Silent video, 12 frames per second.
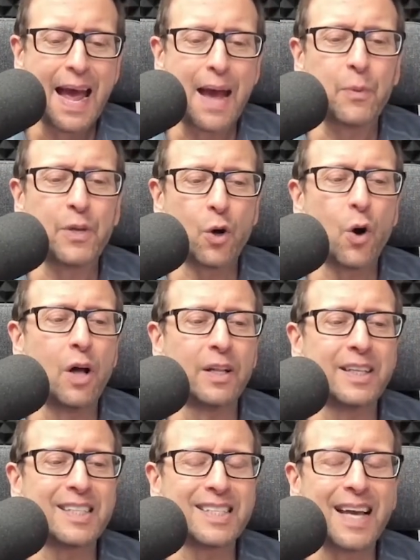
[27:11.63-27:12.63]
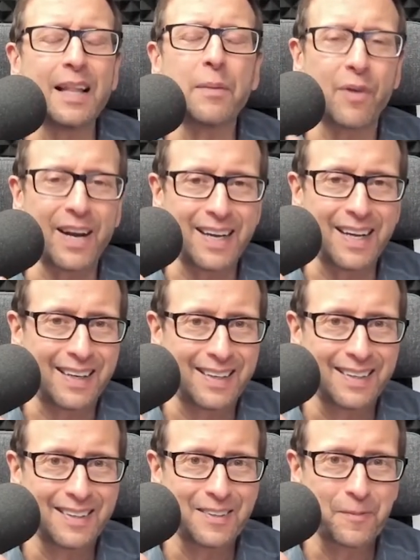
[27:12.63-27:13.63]
And we call it celebrating.
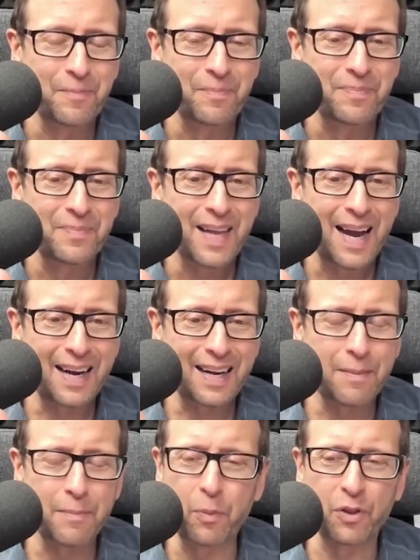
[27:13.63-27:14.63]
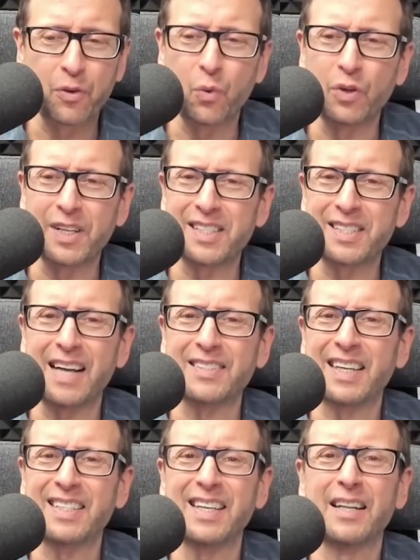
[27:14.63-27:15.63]
I got to come up with a word that
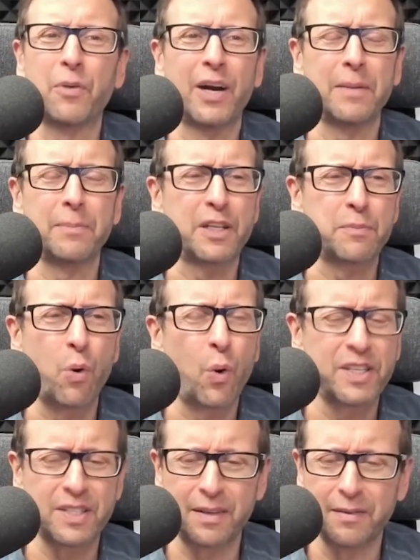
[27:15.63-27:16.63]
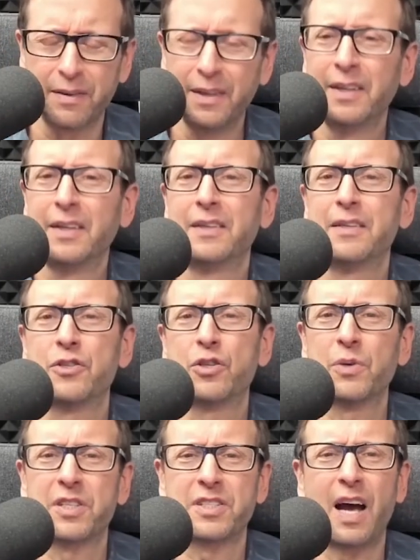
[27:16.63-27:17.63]
sounds like celebrating, but it's poison.
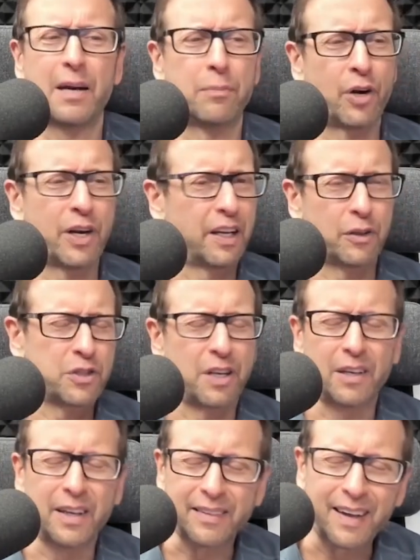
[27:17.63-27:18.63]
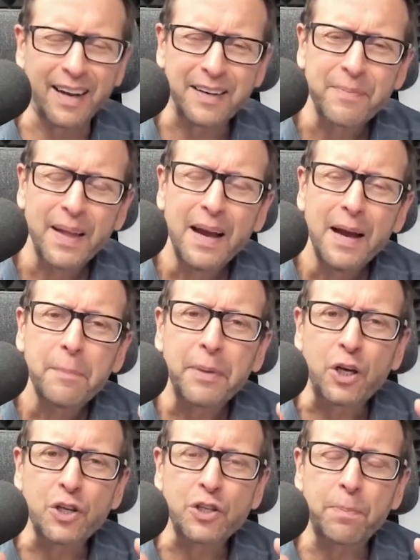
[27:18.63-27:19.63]
Suicidabrating or something like that.
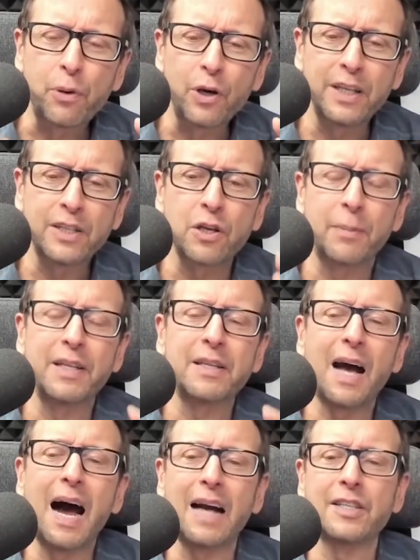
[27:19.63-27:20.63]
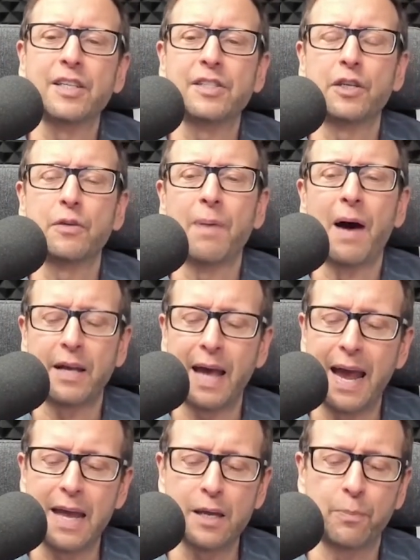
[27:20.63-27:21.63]
Because you're putting so many toxins in your body.
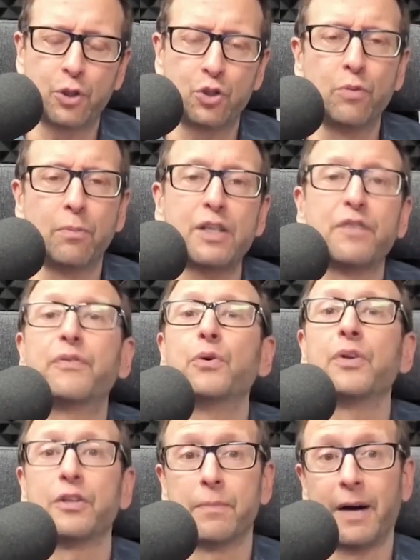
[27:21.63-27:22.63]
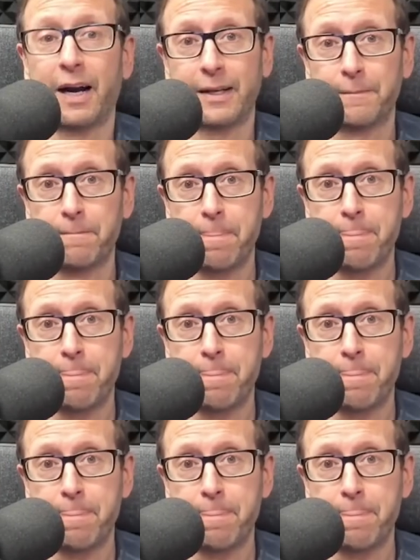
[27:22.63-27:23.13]
A, you put too much food in your body.